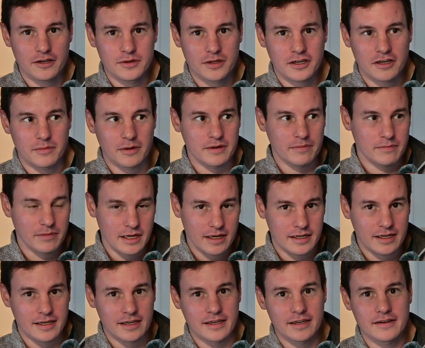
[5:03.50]
is going to be
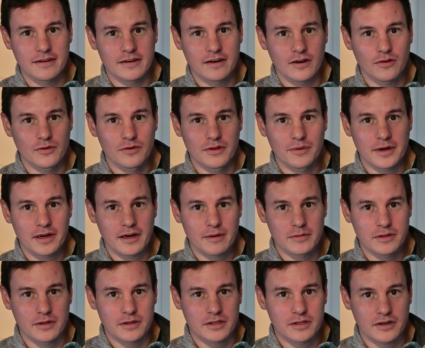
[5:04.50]
bloody all the way up
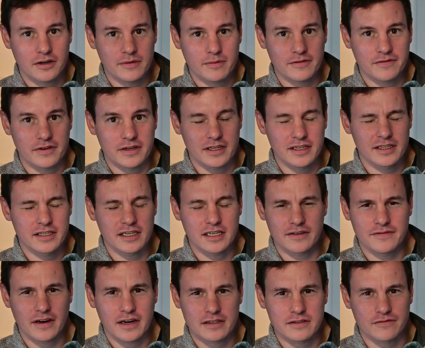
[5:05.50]
to the top. I think
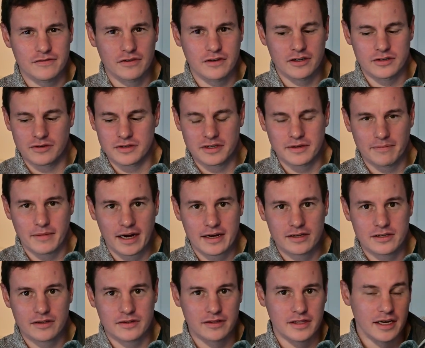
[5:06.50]
6,400 is the
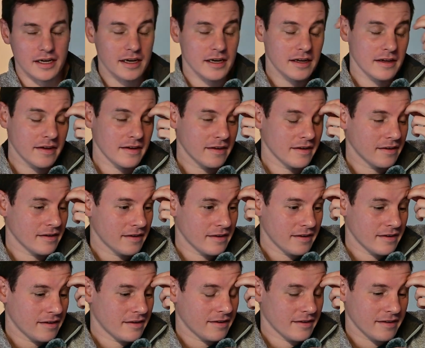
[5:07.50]
max on there.
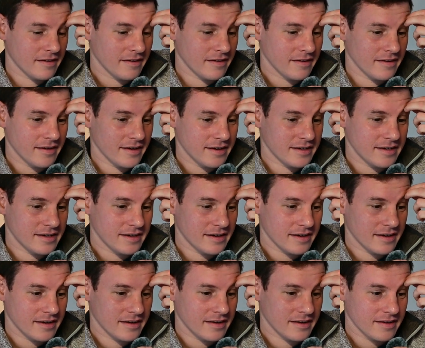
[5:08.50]
And
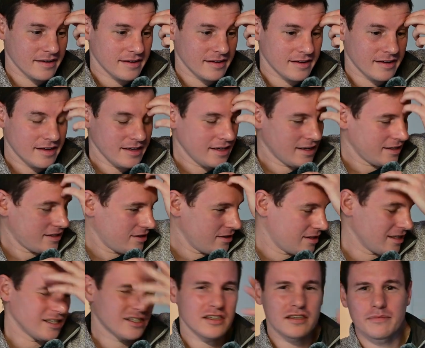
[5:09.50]
yeah, it's
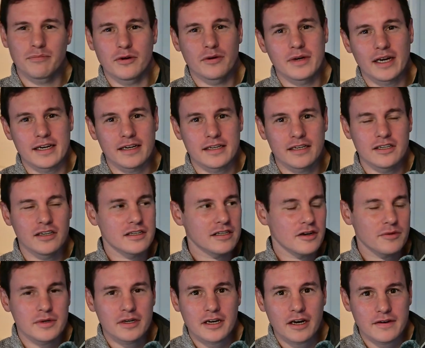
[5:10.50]
just a ball ache. You just
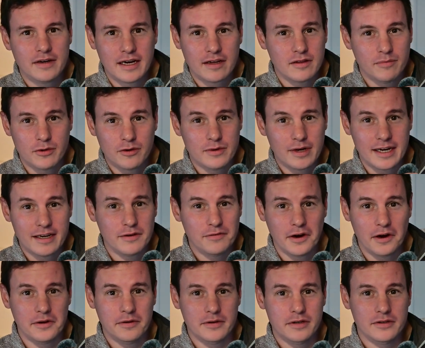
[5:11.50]
don't want to go down the ball ache
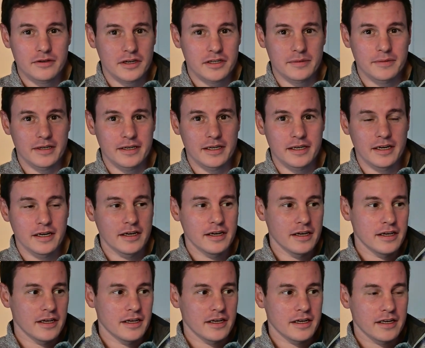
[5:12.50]
road. Trust me.
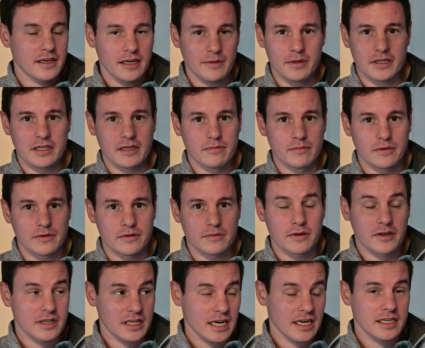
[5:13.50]
Keep it simple,
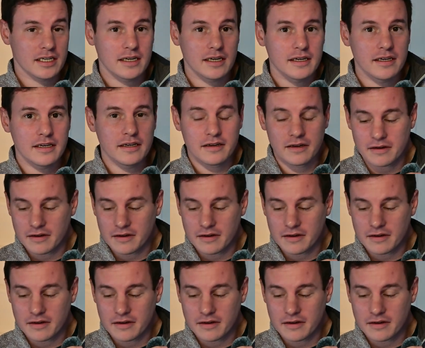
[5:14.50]
because actually,